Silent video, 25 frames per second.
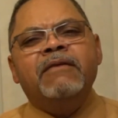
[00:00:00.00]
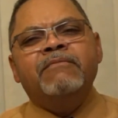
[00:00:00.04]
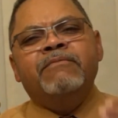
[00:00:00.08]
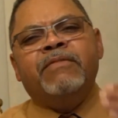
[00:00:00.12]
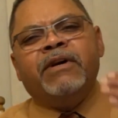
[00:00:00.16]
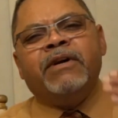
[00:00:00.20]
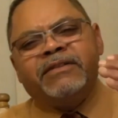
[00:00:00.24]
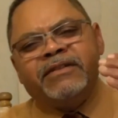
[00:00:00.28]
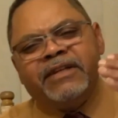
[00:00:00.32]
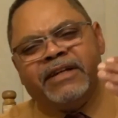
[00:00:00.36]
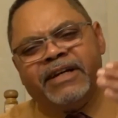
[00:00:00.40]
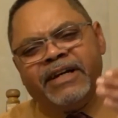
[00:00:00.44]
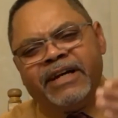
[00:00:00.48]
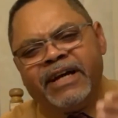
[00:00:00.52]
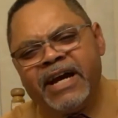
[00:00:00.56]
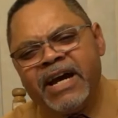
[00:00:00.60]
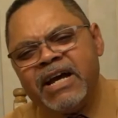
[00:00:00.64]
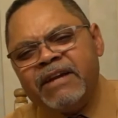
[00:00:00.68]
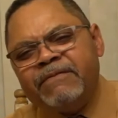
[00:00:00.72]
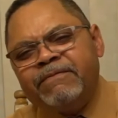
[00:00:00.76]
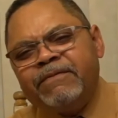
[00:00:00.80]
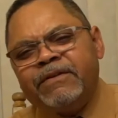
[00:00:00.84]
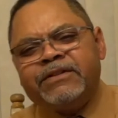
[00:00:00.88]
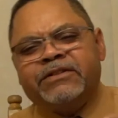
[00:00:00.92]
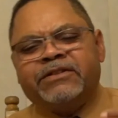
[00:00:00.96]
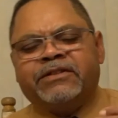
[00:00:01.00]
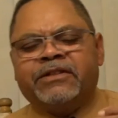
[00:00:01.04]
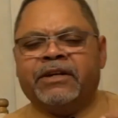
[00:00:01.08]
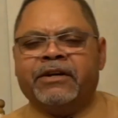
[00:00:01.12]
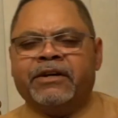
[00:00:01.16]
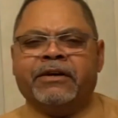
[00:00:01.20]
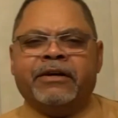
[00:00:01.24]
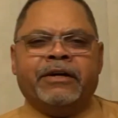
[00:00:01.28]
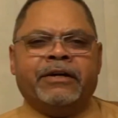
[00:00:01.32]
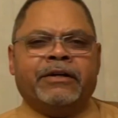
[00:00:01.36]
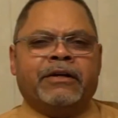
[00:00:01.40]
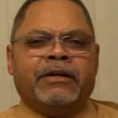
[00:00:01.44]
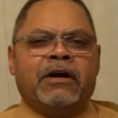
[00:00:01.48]
But the
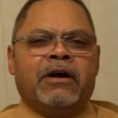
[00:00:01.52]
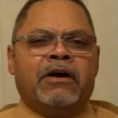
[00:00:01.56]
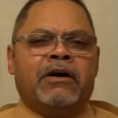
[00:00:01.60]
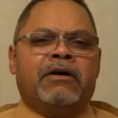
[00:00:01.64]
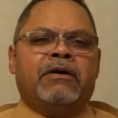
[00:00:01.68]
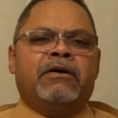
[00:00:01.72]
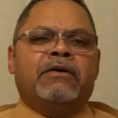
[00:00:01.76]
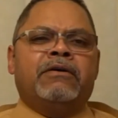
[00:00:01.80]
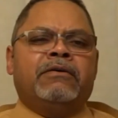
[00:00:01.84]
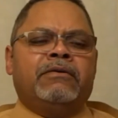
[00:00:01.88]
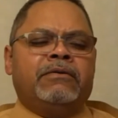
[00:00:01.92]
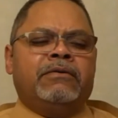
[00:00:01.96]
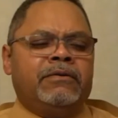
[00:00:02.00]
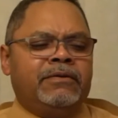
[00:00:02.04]
adversary, y'all,